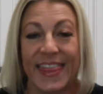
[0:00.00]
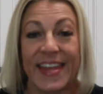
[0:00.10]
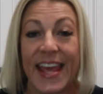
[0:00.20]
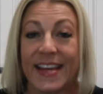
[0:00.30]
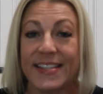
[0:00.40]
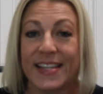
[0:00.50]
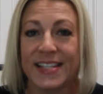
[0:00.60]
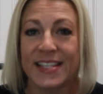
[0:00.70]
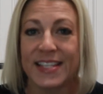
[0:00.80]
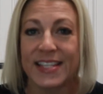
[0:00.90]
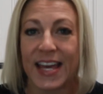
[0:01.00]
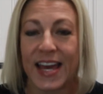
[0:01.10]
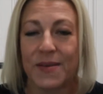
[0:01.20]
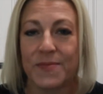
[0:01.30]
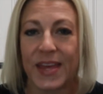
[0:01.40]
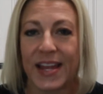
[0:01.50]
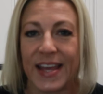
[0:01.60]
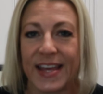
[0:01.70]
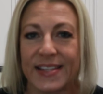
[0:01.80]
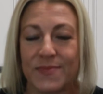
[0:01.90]
The next list
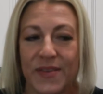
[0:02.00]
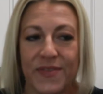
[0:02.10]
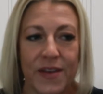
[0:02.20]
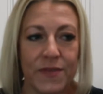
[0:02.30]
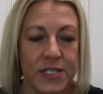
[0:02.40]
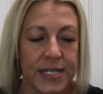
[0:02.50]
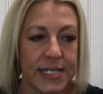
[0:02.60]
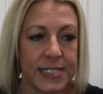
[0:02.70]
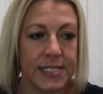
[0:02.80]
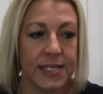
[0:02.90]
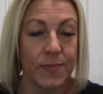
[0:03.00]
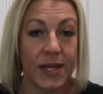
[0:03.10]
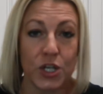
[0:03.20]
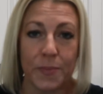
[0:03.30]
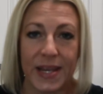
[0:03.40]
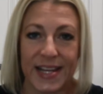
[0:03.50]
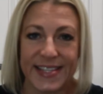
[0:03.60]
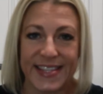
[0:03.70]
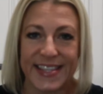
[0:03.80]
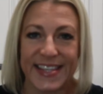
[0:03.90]
that is my favorite is my shopping
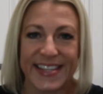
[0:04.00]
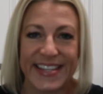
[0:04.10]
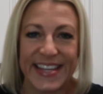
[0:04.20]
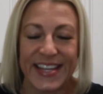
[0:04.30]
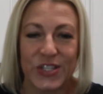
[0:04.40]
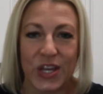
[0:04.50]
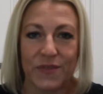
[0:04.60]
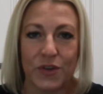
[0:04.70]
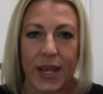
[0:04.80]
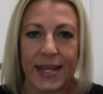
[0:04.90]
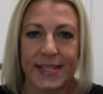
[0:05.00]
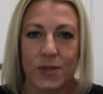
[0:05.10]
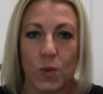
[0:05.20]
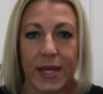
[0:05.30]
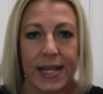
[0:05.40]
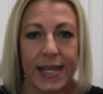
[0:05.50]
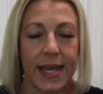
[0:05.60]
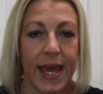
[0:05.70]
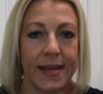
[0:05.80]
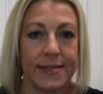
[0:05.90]
lists. So I've created
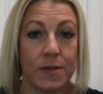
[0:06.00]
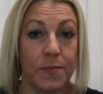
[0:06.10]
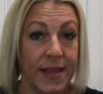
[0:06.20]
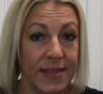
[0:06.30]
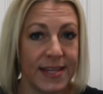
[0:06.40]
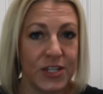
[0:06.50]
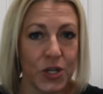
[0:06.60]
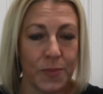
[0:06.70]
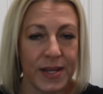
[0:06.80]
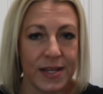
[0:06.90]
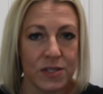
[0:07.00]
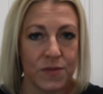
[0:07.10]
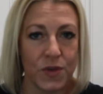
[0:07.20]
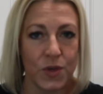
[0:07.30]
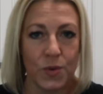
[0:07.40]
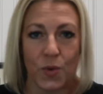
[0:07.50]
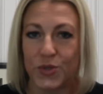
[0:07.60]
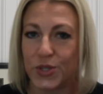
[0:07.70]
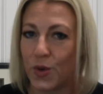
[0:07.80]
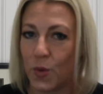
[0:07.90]
weekly and monthly shopping lists for you,
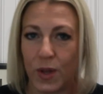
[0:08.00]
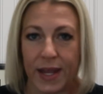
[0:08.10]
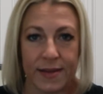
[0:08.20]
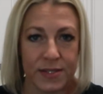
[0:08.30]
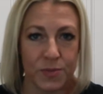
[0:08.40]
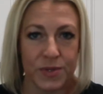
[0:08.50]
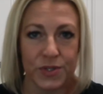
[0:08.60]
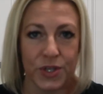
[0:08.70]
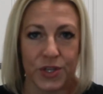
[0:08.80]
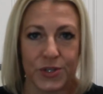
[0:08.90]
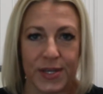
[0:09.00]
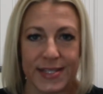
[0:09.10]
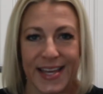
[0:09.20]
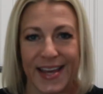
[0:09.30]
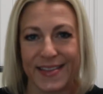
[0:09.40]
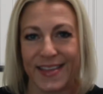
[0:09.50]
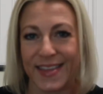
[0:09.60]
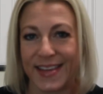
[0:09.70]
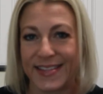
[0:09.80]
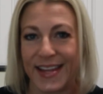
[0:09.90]
also all editable so that you can take out the
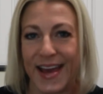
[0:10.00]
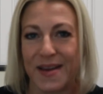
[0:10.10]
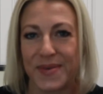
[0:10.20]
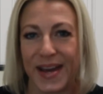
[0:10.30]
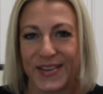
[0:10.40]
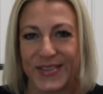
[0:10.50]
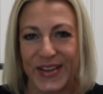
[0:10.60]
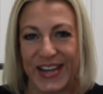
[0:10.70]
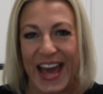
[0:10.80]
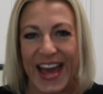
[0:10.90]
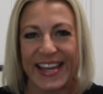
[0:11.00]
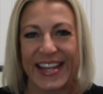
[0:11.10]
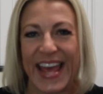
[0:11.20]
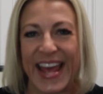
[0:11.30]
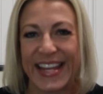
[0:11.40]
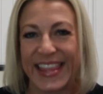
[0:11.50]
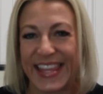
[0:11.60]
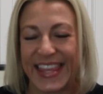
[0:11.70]
things that I buy you don't like and add in